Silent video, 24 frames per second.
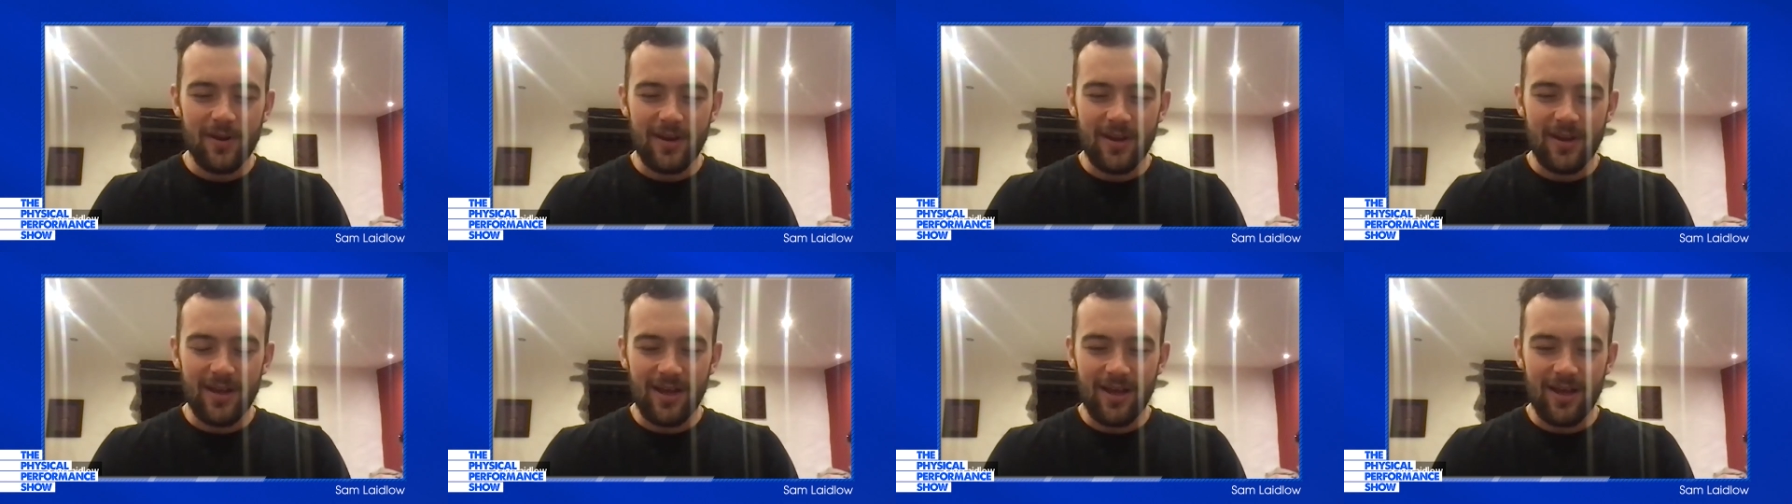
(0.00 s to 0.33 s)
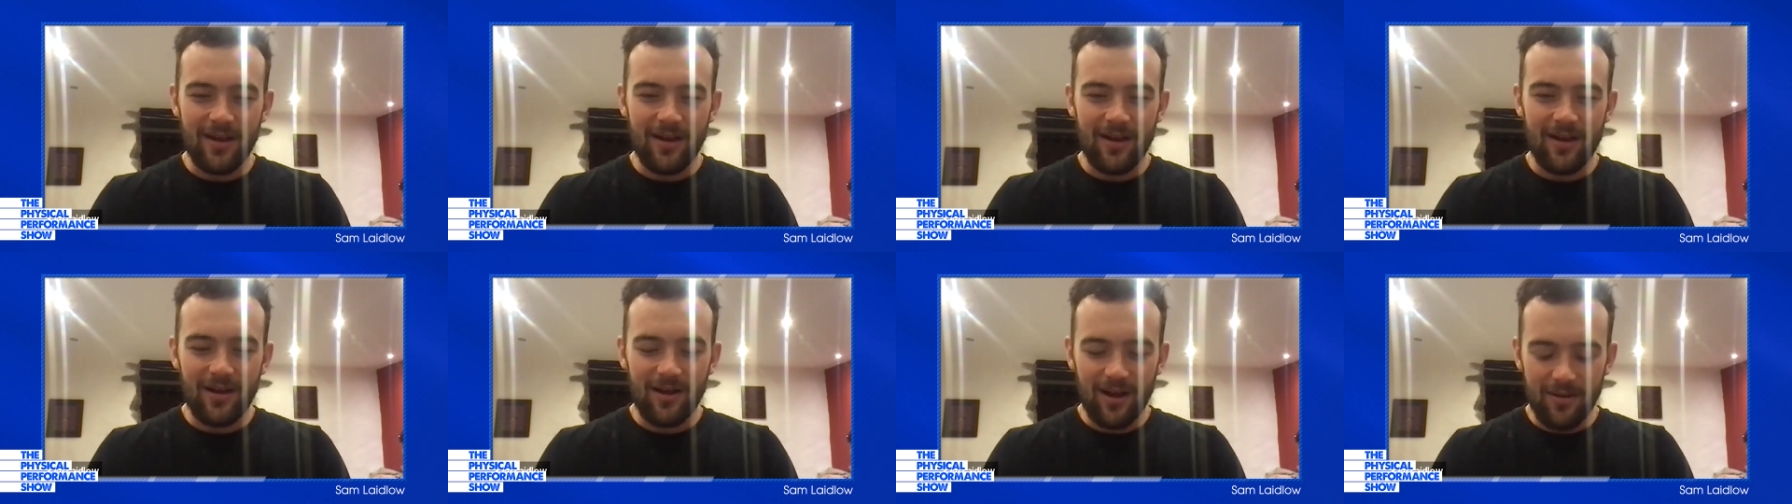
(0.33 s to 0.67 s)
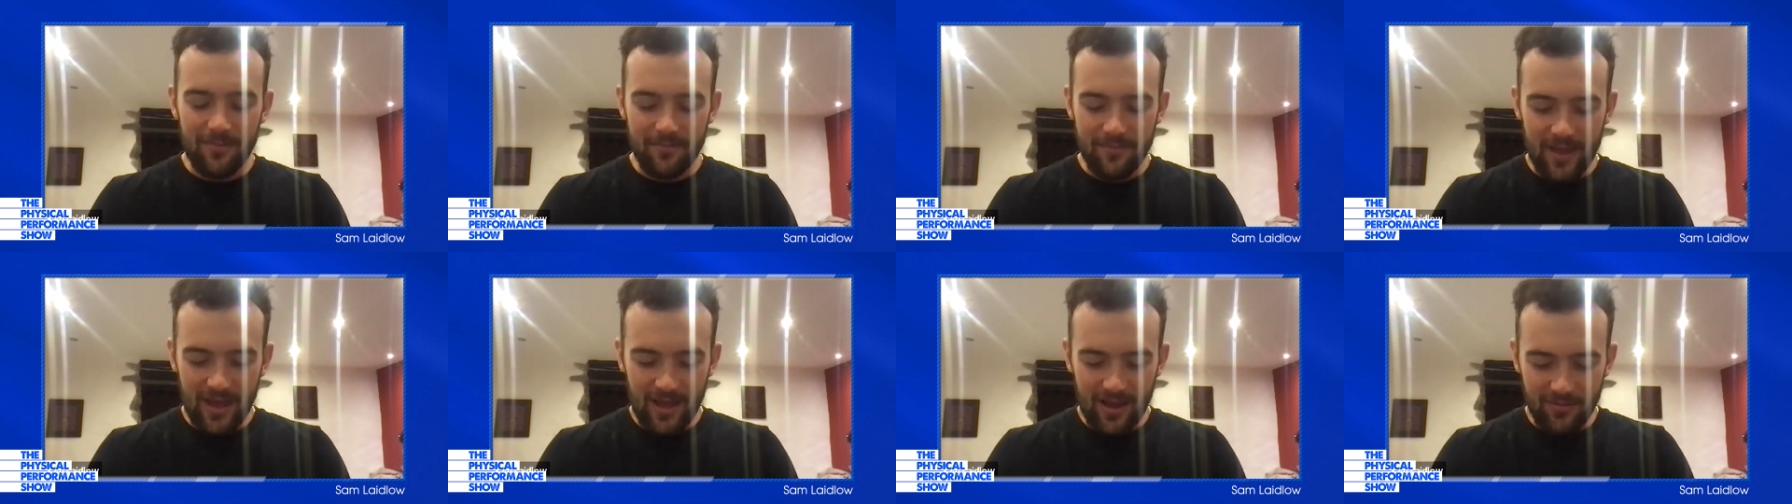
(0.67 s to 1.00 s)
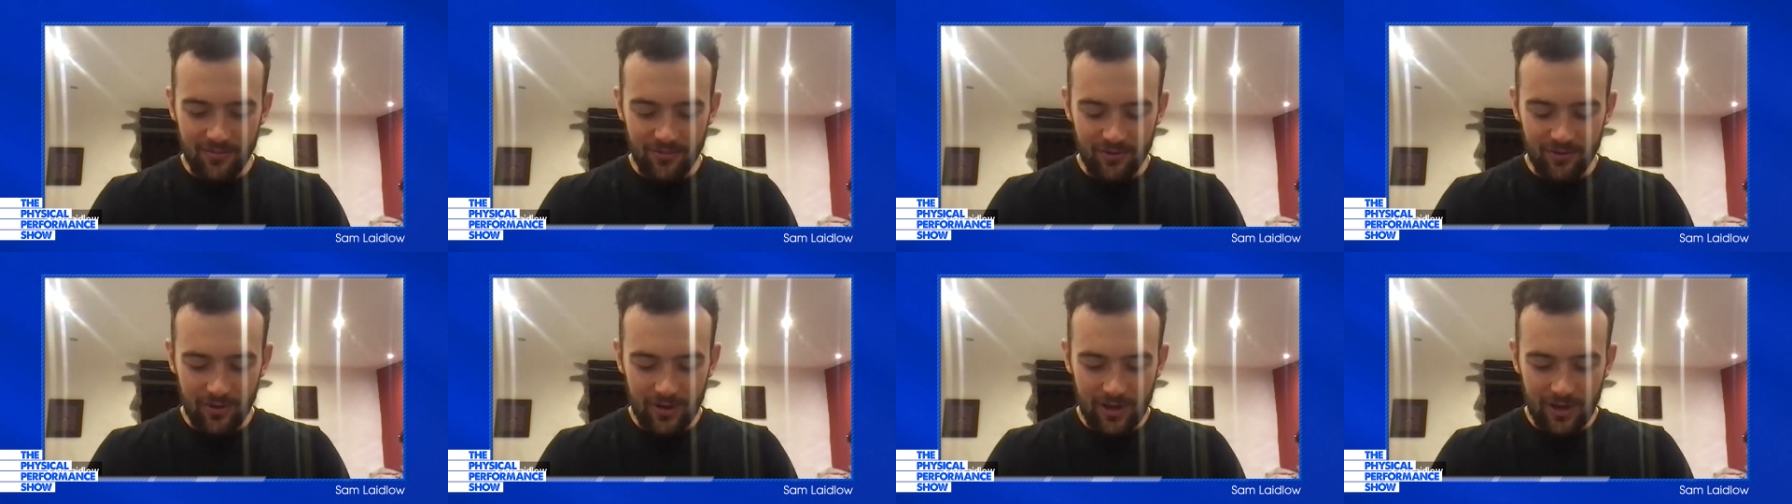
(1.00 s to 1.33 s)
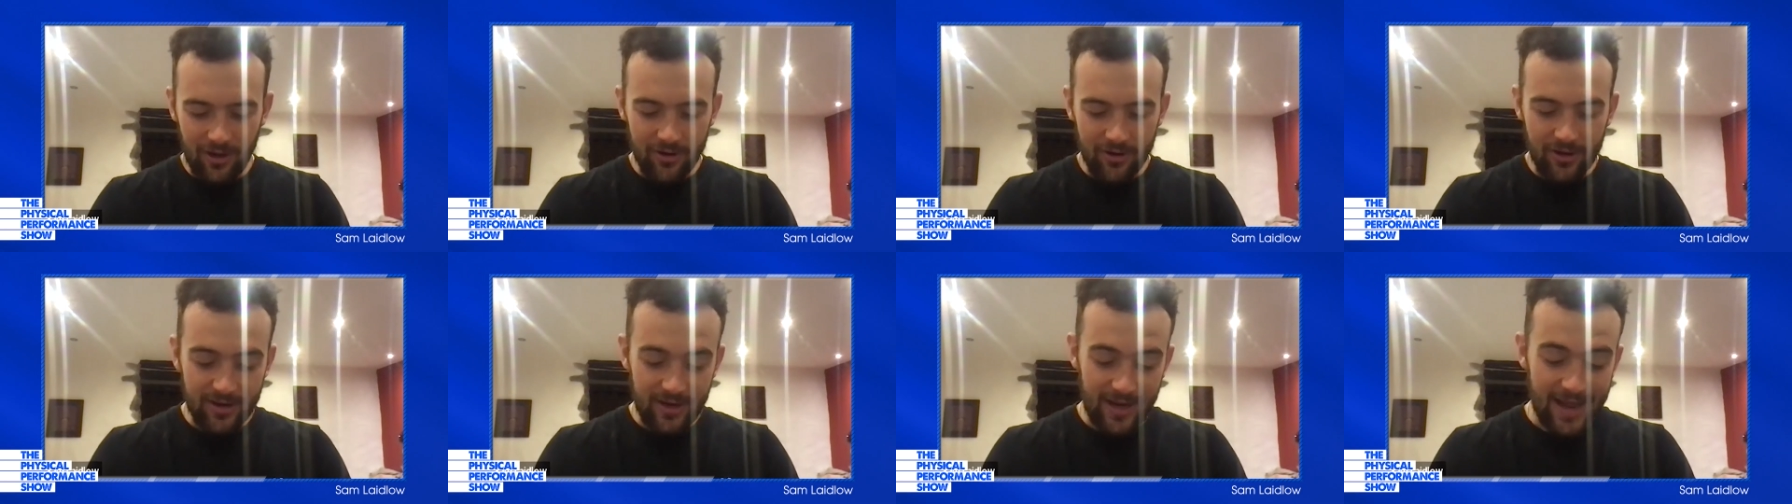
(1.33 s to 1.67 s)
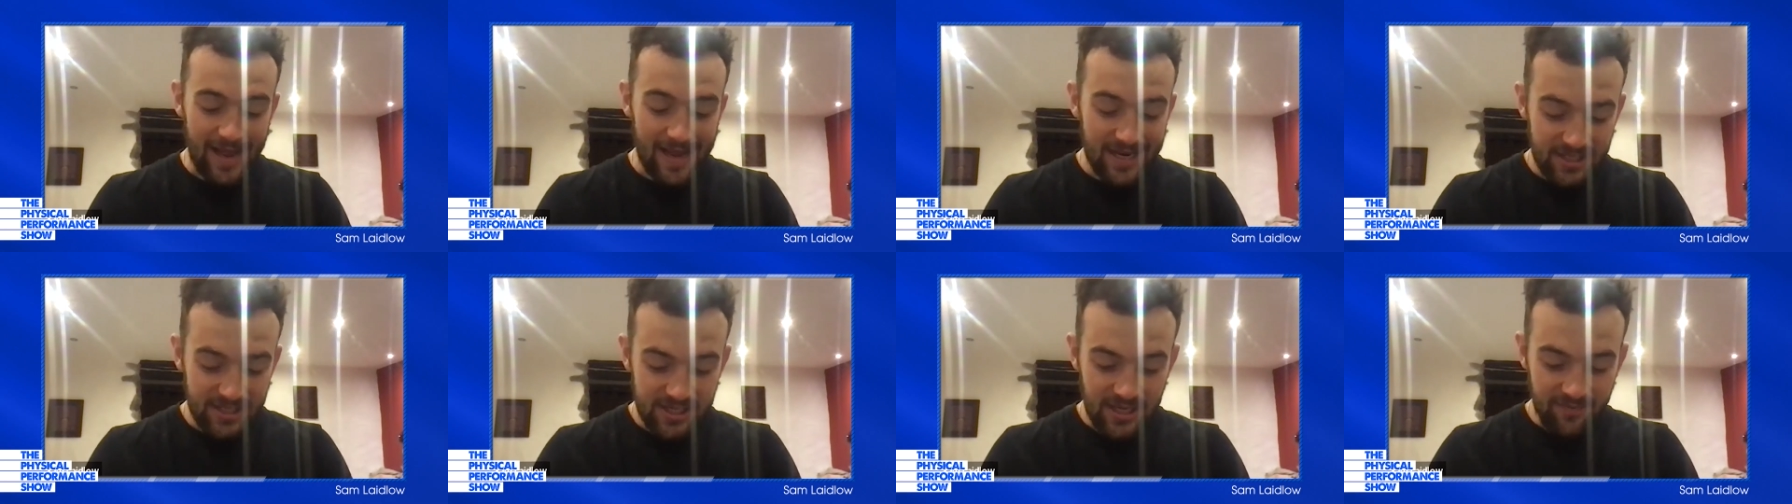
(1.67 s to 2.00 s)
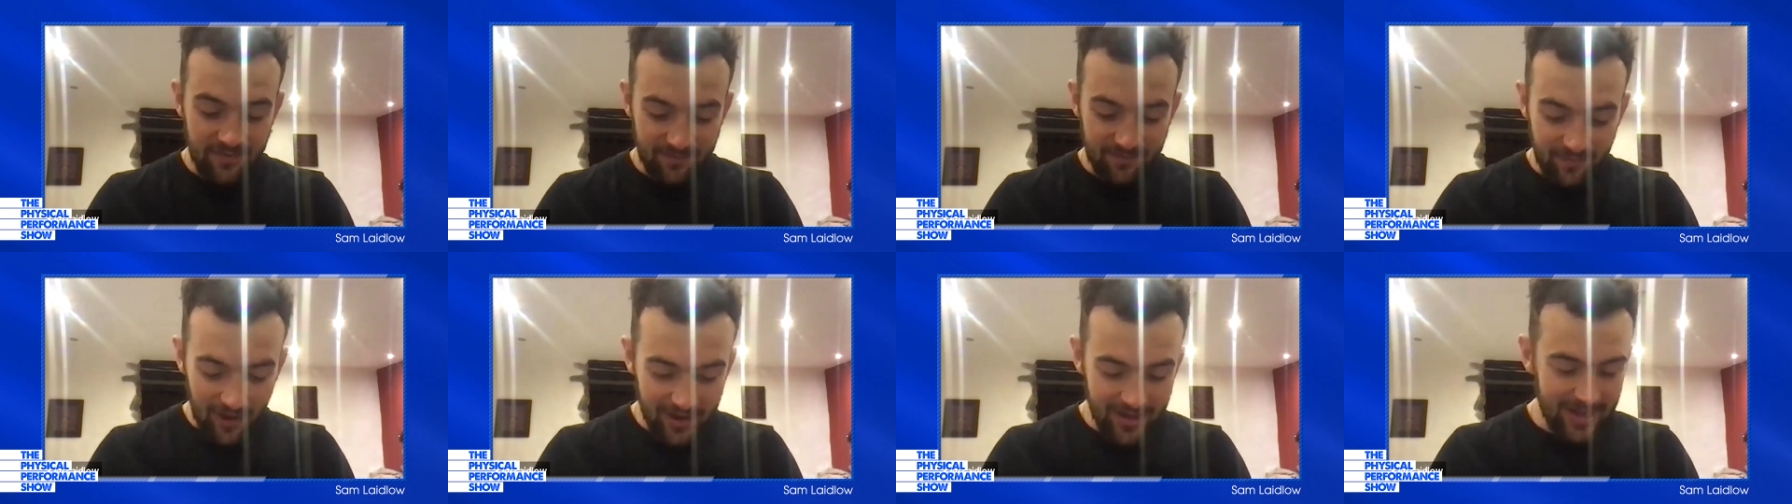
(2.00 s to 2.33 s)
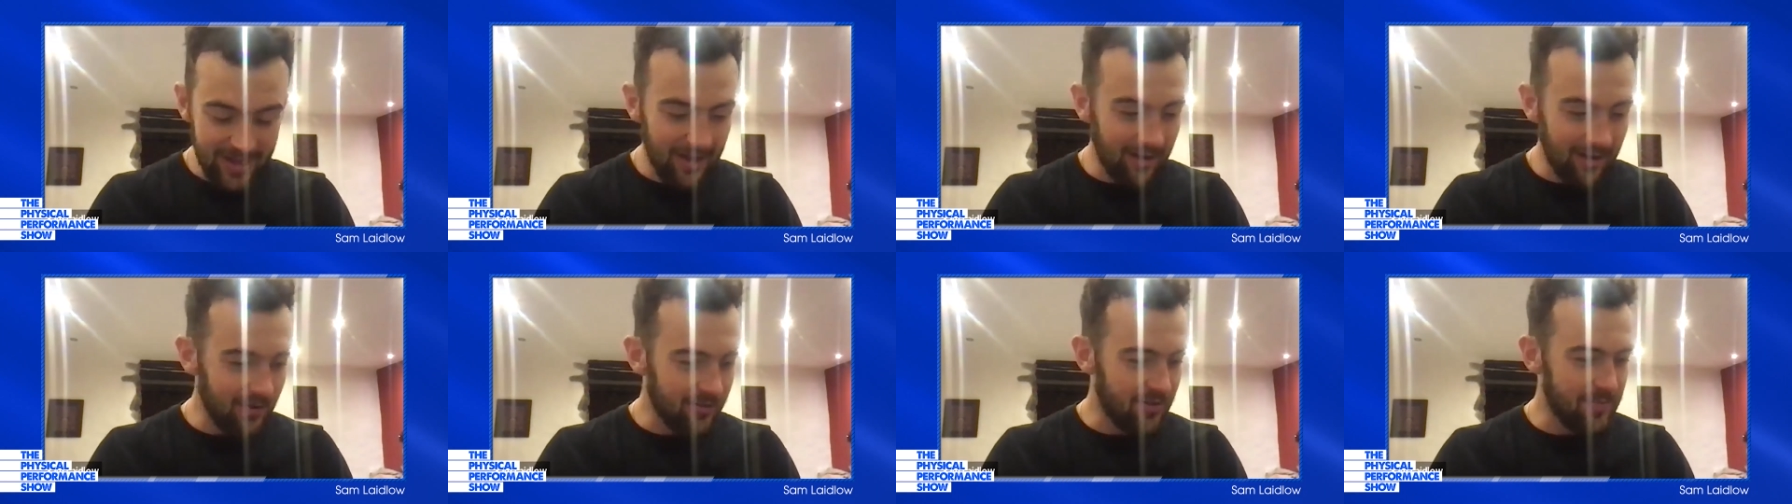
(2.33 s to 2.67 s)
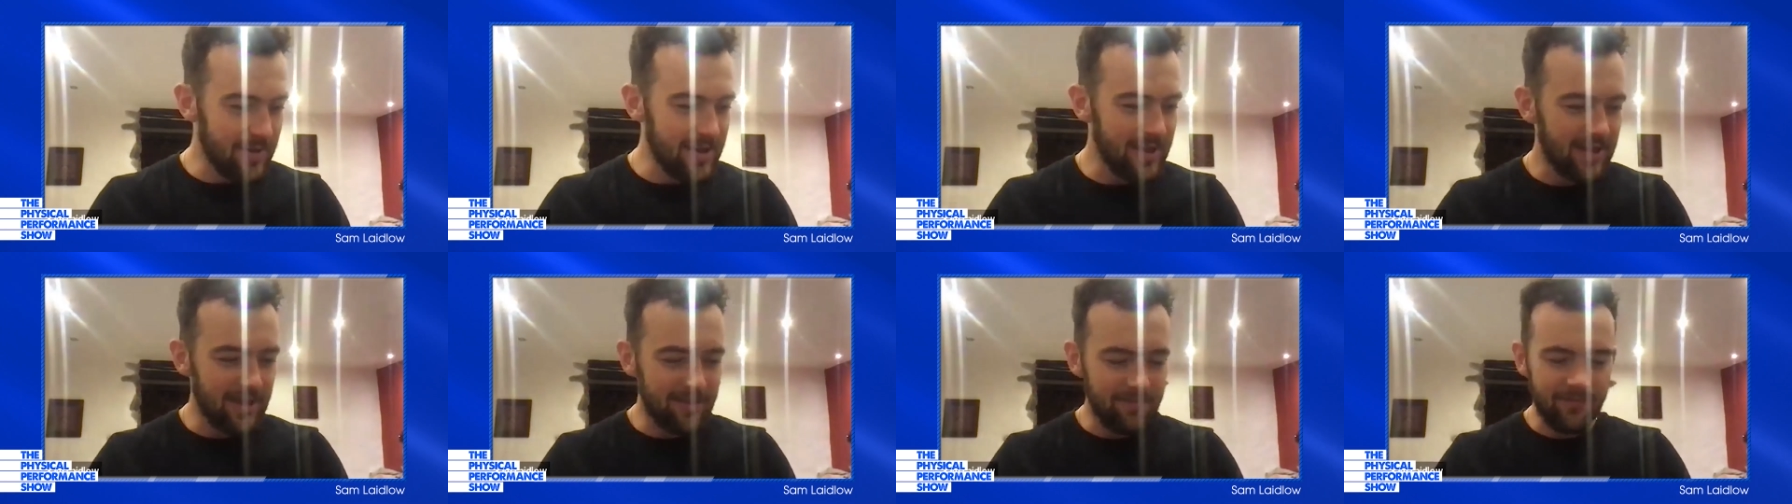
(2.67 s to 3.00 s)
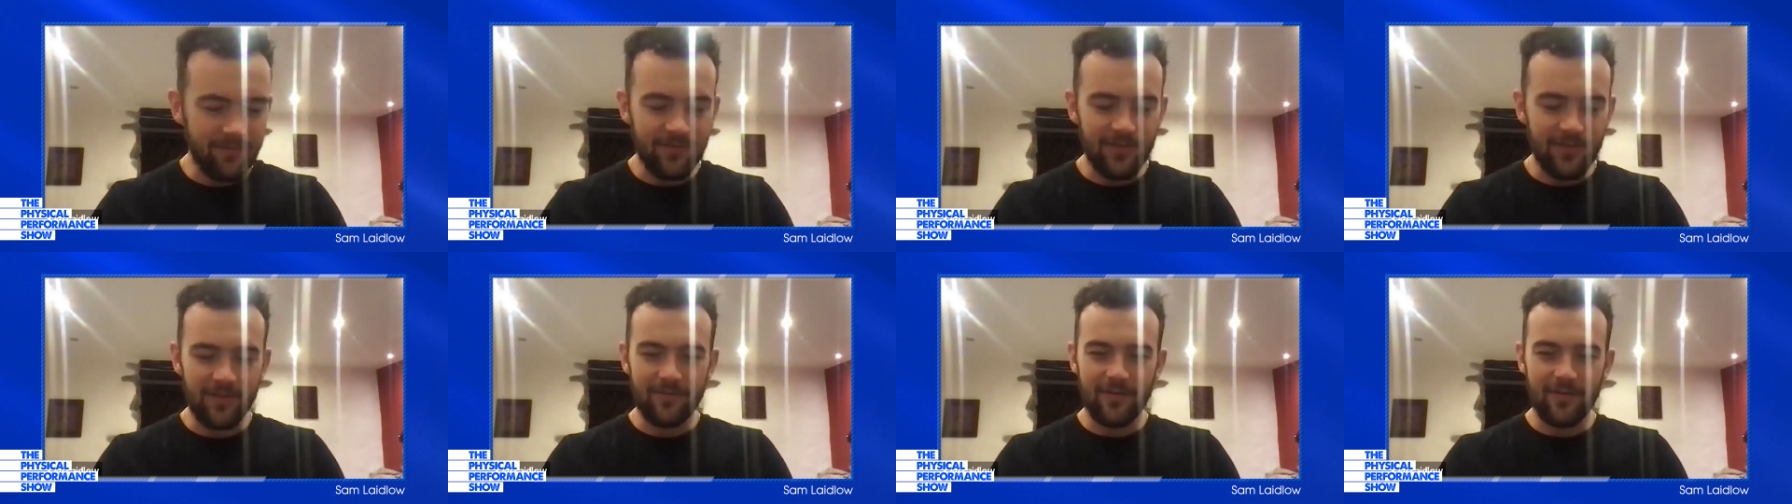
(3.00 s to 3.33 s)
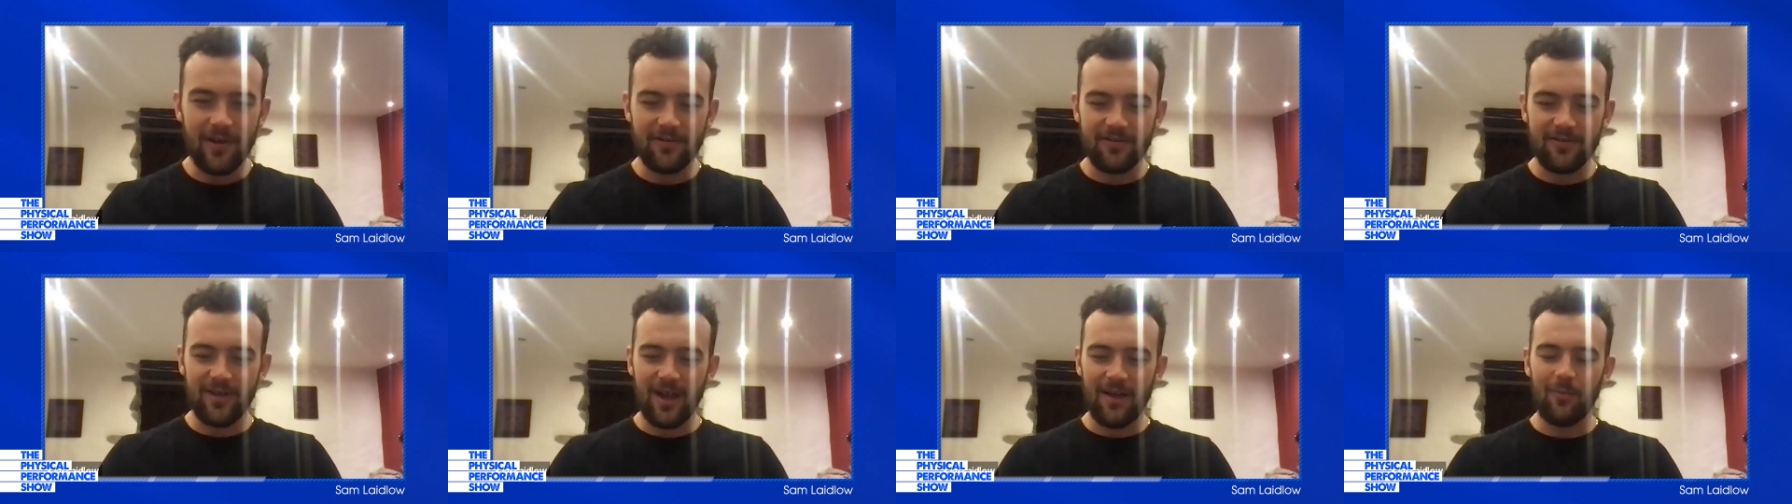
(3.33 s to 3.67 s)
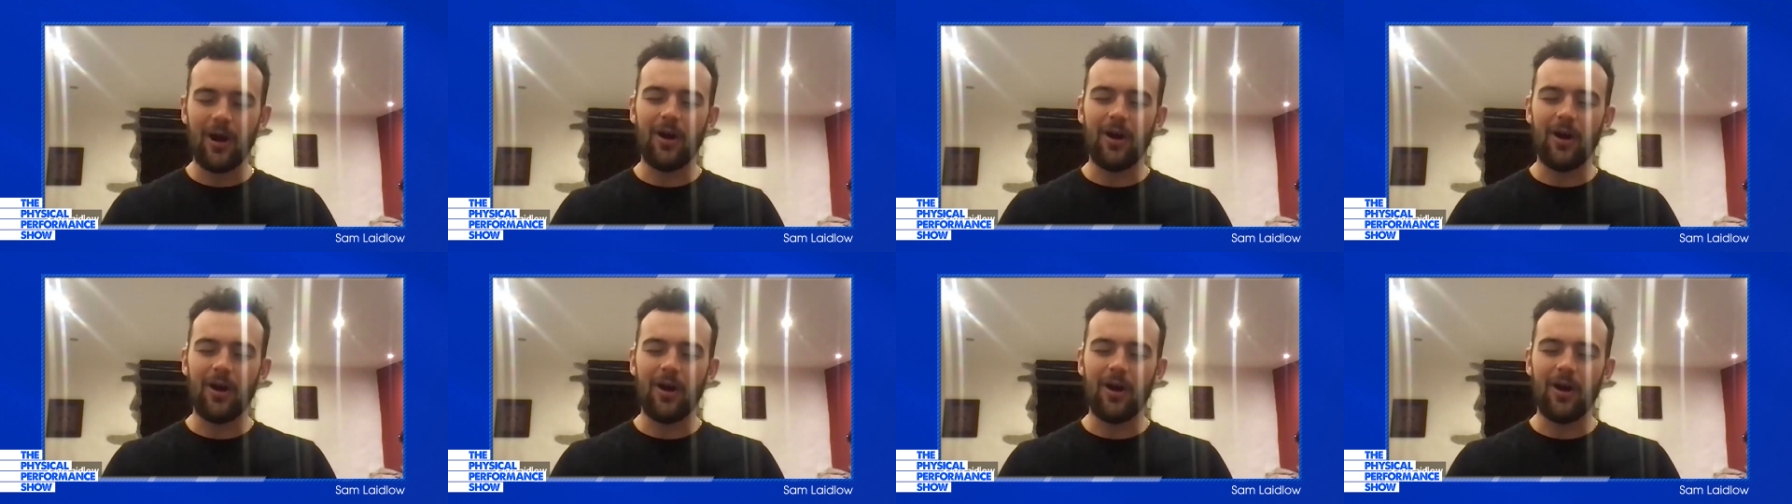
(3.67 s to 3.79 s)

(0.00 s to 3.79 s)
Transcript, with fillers: And I'm truly honored. And I actually finally got to meet him for the first time.